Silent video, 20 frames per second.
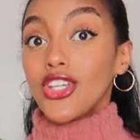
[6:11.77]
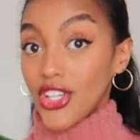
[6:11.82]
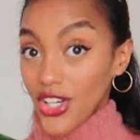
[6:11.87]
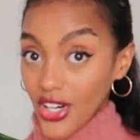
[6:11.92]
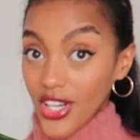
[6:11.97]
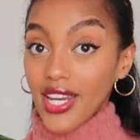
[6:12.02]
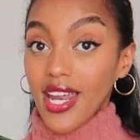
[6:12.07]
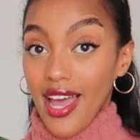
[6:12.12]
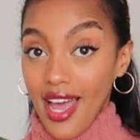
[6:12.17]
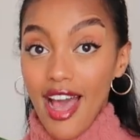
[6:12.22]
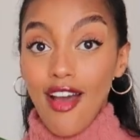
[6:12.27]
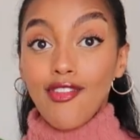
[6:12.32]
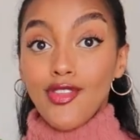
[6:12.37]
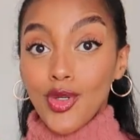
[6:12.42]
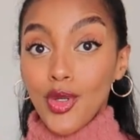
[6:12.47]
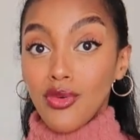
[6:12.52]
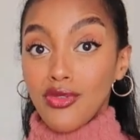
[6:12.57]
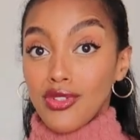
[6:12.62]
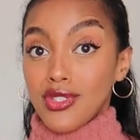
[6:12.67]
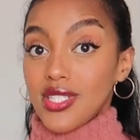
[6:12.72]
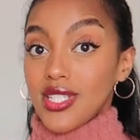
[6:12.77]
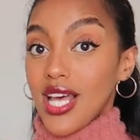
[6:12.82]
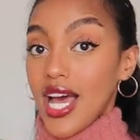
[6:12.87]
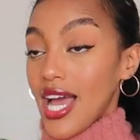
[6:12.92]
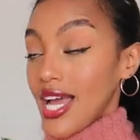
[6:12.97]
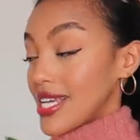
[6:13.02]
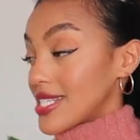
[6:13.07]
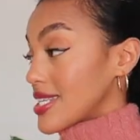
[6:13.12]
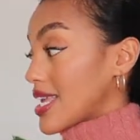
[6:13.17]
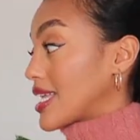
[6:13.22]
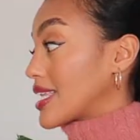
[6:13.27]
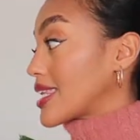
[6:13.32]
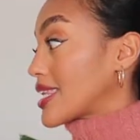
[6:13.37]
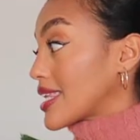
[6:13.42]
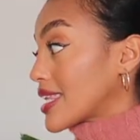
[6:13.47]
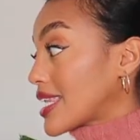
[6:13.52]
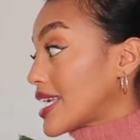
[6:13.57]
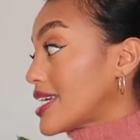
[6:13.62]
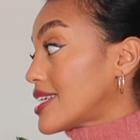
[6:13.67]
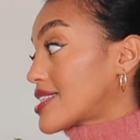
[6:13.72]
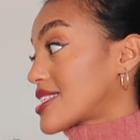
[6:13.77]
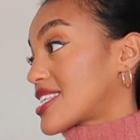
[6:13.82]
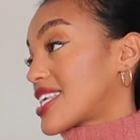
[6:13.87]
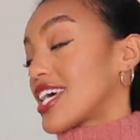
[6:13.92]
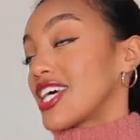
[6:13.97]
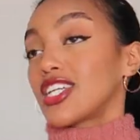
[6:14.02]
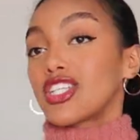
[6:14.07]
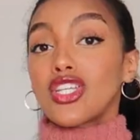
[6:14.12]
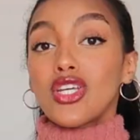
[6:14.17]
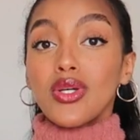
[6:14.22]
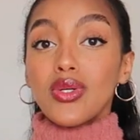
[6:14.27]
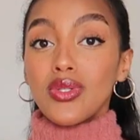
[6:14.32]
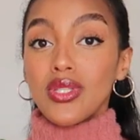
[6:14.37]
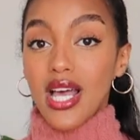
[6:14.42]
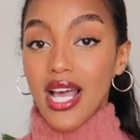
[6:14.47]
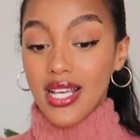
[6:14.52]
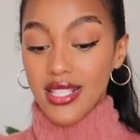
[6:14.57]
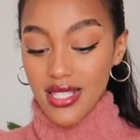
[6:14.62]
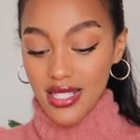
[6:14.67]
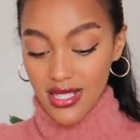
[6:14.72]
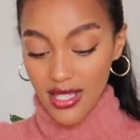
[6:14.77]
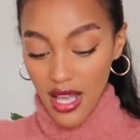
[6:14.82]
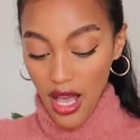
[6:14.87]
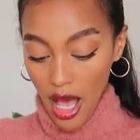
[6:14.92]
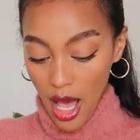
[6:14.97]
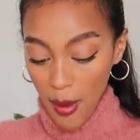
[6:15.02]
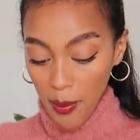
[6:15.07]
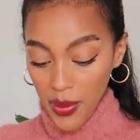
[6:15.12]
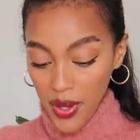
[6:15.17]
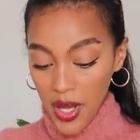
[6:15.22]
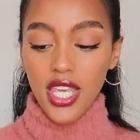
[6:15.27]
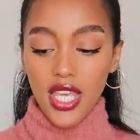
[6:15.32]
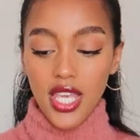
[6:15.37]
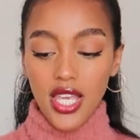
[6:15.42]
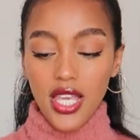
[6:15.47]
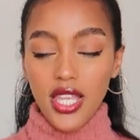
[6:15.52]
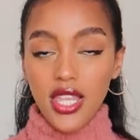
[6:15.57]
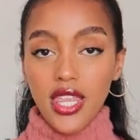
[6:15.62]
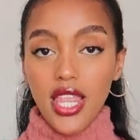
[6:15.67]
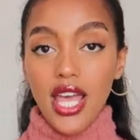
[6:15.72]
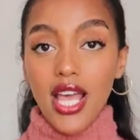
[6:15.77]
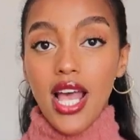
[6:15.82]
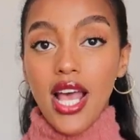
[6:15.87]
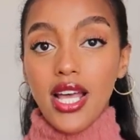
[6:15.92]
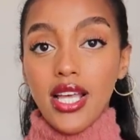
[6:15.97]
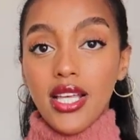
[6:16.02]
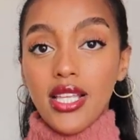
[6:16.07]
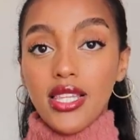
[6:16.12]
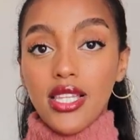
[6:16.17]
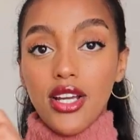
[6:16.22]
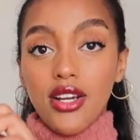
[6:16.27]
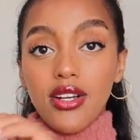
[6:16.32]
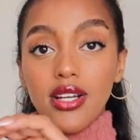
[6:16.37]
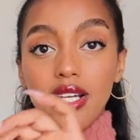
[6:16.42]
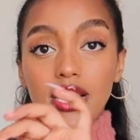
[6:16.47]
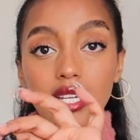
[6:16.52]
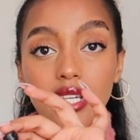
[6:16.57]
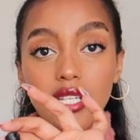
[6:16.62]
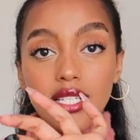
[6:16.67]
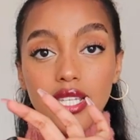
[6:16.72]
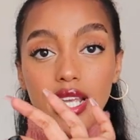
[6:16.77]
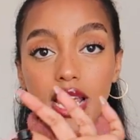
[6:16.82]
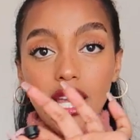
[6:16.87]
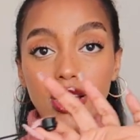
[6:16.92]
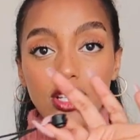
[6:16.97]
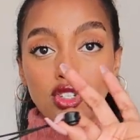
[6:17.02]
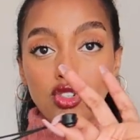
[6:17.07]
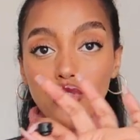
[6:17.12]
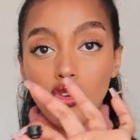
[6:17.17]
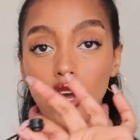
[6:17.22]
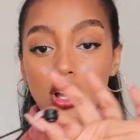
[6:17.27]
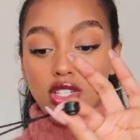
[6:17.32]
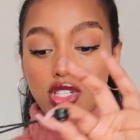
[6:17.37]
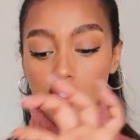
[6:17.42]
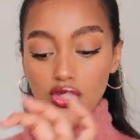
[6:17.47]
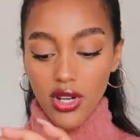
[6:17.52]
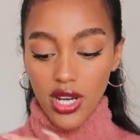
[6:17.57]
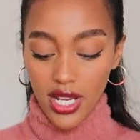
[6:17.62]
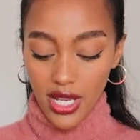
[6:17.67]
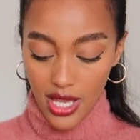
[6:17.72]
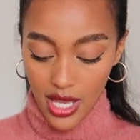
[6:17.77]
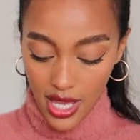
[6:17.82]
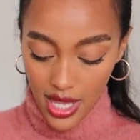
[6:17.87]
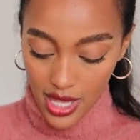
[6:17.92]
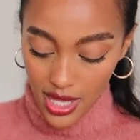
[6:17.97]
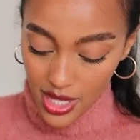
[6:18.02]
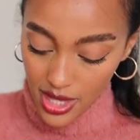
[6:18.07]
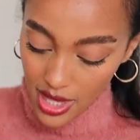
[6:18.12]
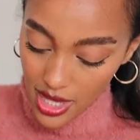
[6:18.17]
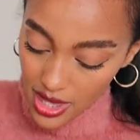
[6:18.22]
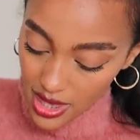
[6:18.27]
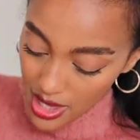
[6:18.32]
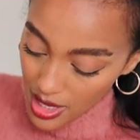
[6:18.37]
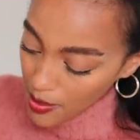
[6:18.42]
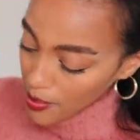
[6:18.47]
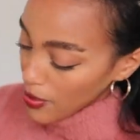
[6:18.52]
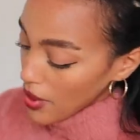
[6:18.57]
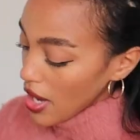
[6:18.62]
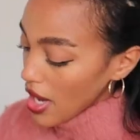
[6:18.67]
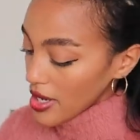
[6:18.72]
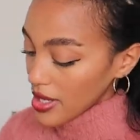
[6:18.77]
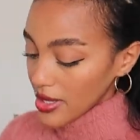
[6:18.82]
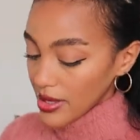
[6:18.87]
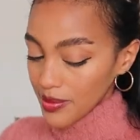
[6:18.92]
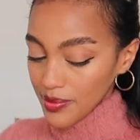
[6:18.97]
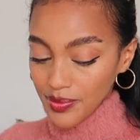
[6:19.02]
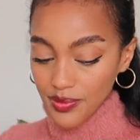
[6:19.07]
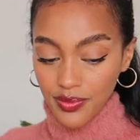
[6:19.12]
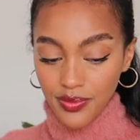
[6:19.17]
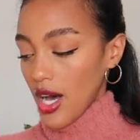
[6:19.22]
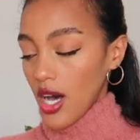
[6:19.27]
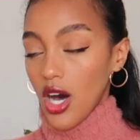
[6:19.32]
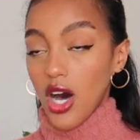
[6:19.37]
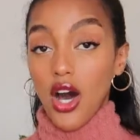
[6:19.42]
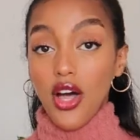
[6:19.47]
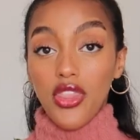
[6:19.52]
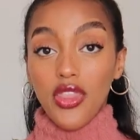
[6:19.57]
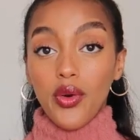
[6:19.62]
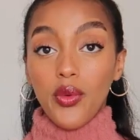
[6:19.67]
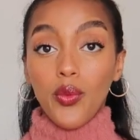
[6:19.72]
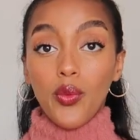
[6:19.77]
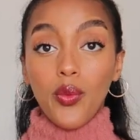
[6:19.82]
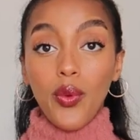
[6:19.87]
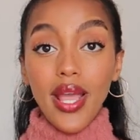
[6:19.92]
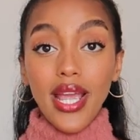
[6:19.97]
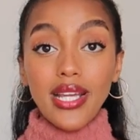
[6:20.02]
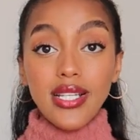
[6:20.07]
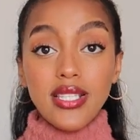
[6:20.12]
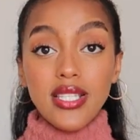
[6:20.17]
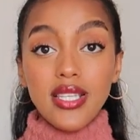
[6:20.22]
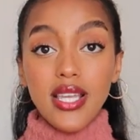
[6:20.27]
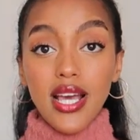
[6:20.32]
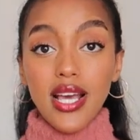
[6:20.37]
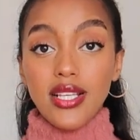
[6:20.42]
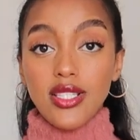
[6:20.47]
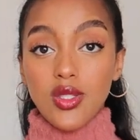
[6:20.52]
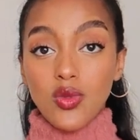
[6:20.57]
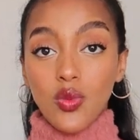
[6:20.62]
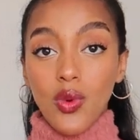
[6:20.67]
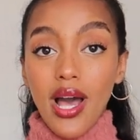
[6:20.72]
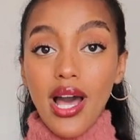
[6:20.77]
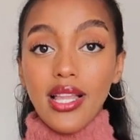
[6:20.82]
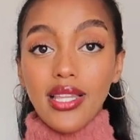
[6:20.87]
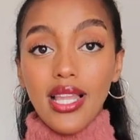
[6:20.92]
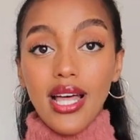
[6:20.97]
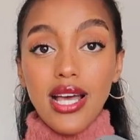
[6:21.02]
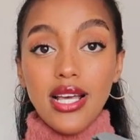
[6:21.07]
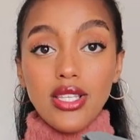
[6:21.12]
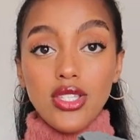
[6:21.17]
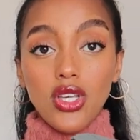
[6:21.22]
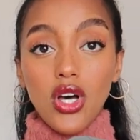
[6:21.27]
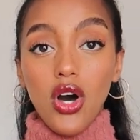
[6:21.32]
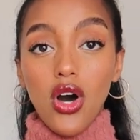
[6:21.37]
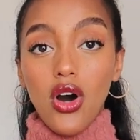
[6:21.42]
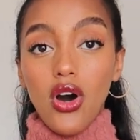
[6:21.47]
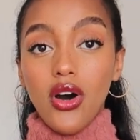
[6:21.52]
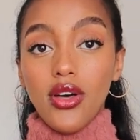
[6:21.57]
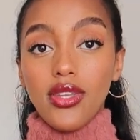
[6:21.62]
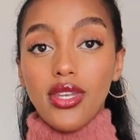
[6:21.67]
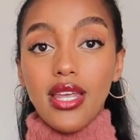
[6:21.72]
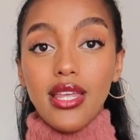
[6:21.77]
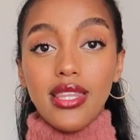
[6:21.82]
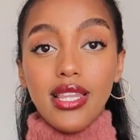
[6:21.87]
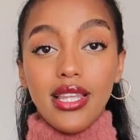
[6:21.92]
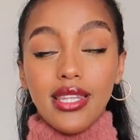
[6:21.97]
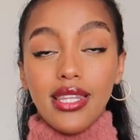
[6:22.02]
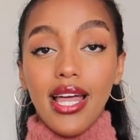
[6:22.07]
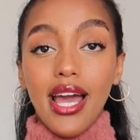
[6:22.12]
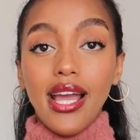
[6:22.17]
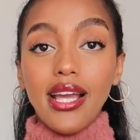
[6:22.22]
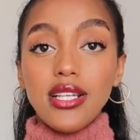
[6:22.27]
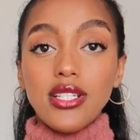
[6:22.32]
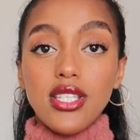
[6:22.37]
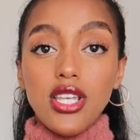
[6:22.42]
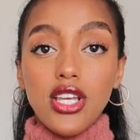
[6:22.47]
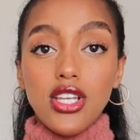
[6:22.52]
you're gonna have to oversize at least 2 sizes up. There is a drawstring in the bottom, on the waist, as well as on the legs.